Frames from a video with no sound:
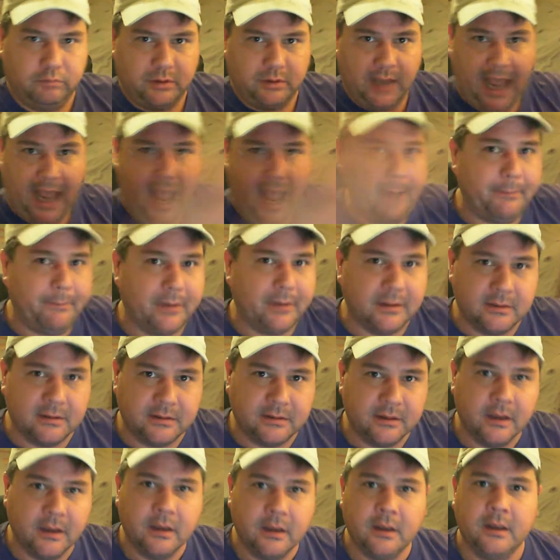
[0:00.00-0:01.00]

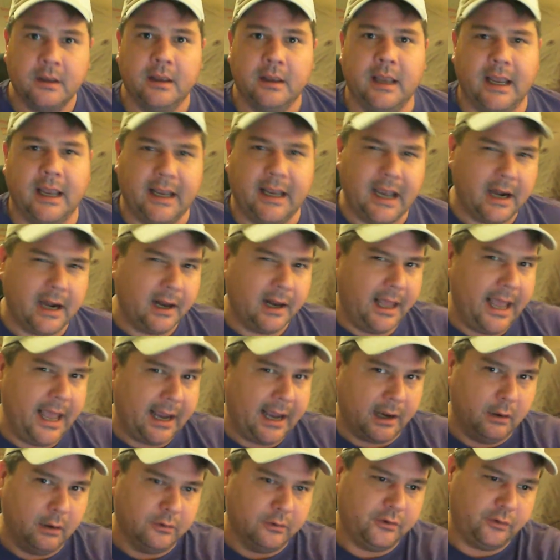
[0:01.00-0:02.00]
happens. It kind of
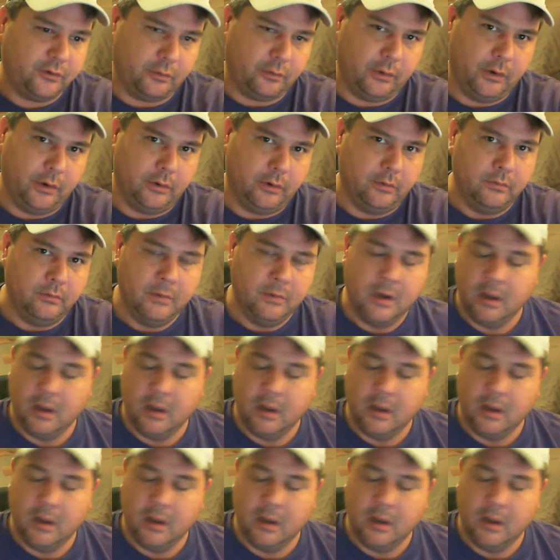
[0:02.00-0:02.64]
echoes through.